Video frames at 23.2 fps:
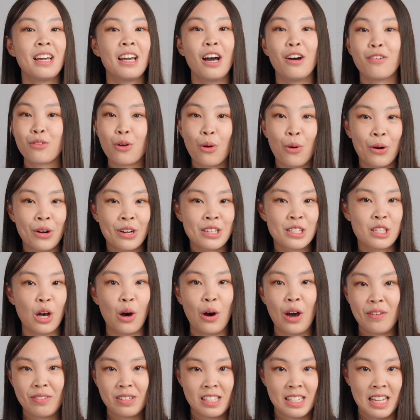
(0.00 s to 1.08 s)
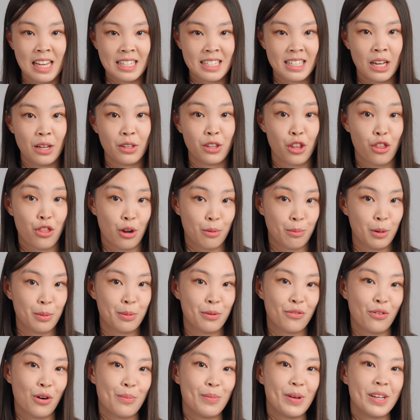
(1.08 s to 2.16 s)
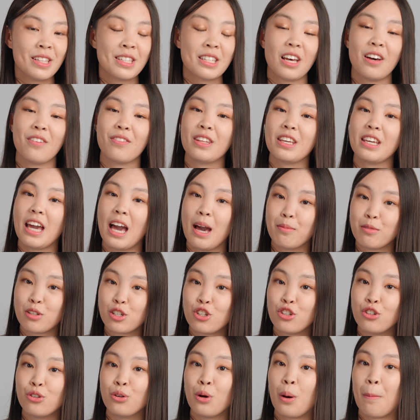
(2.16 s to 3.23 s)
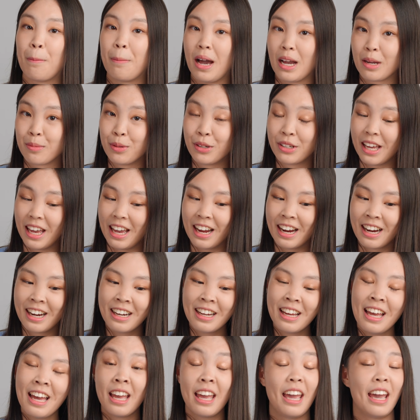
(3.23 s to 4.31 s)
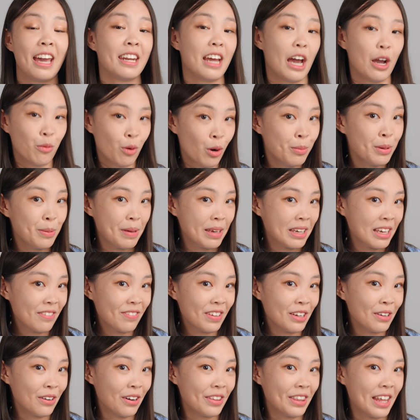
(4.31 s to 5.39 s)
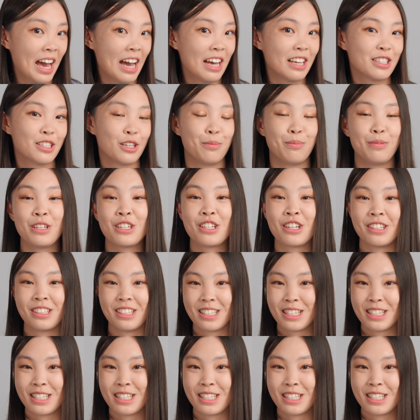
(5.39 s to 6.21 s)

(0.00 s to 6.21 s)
Of course, I'll have to test out the thermal performance of the M2 MacBook Air, and I will be making a video on that, so be sure to